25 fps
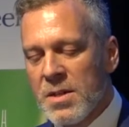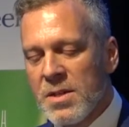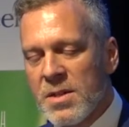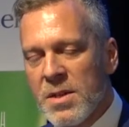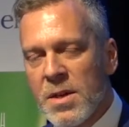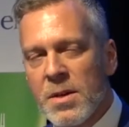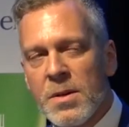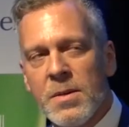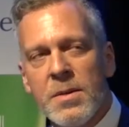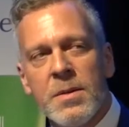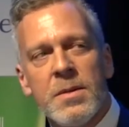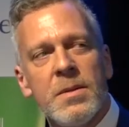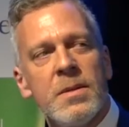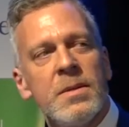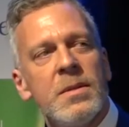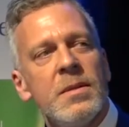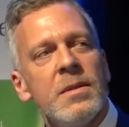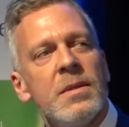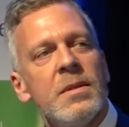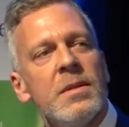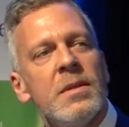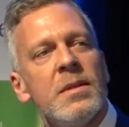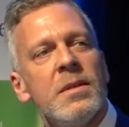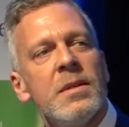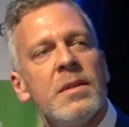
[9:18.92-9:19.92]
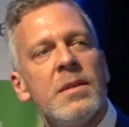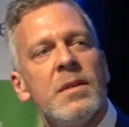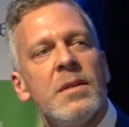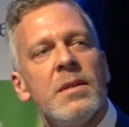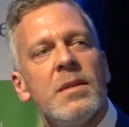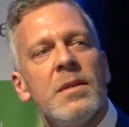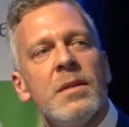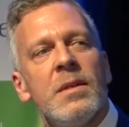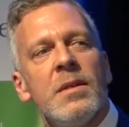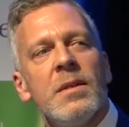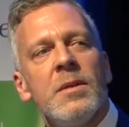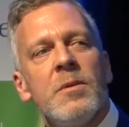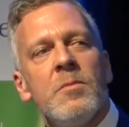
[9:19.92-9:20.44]
So,
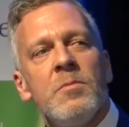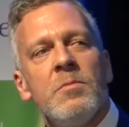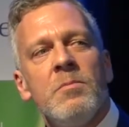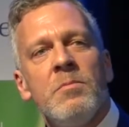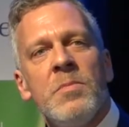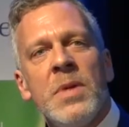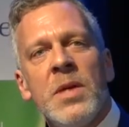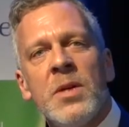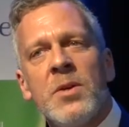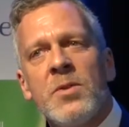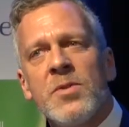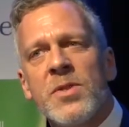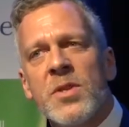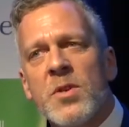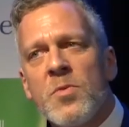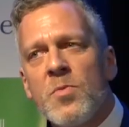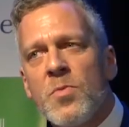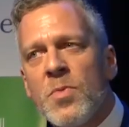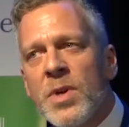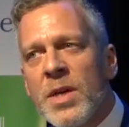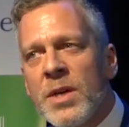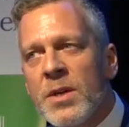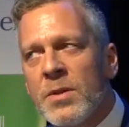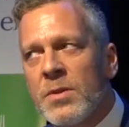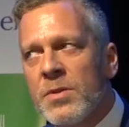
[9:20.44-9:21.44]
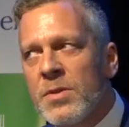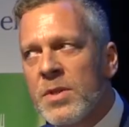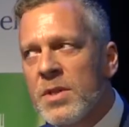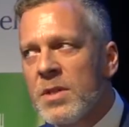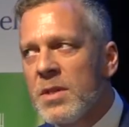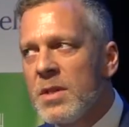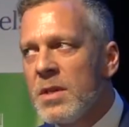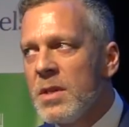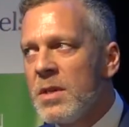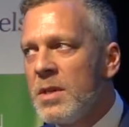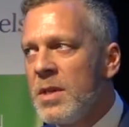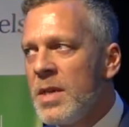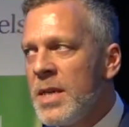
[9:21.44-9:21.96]
Meals on Wheels